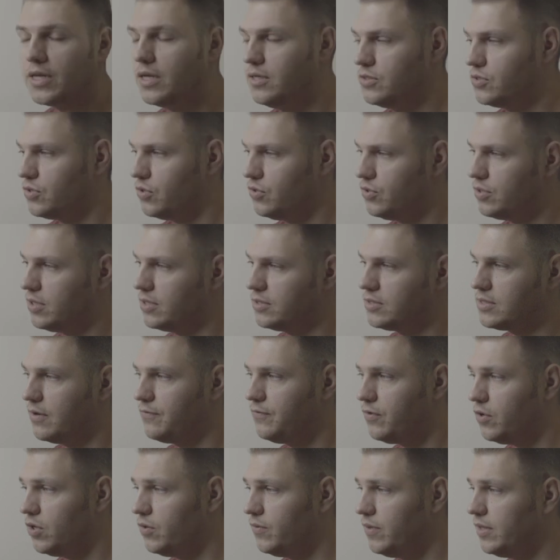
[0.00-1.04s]
So you can
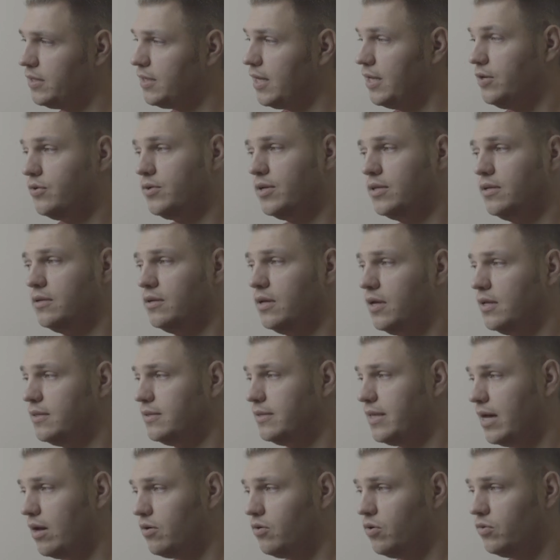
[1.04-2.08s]
start following and you can
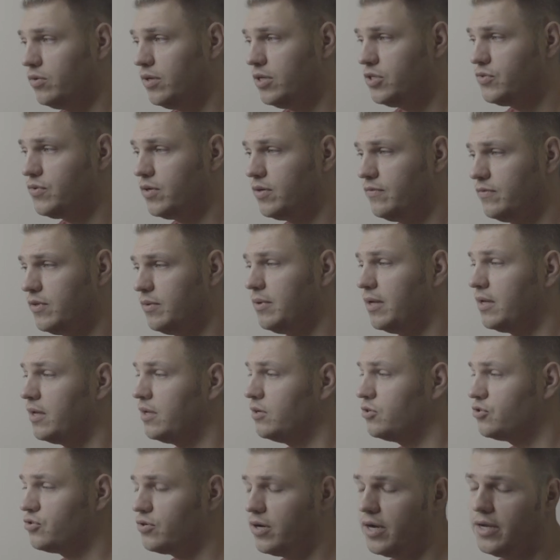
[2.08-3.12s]
download each one of them and
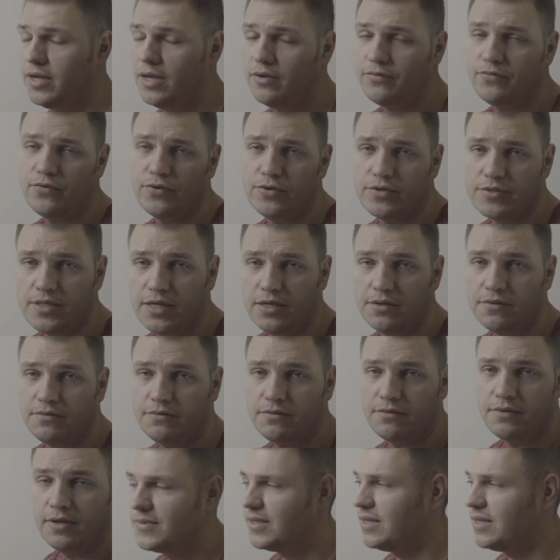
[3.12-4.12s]
you can try it out for yourself.